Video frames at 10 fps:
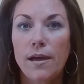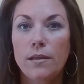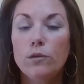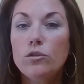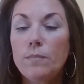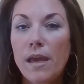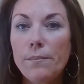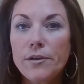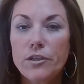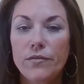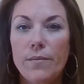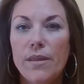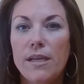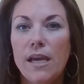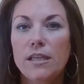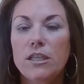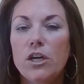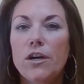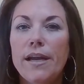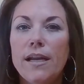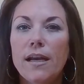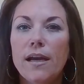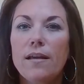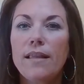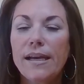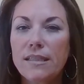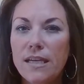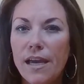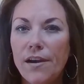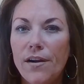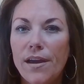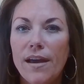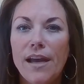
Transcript: Loose papers from the day, it's a great collecting area.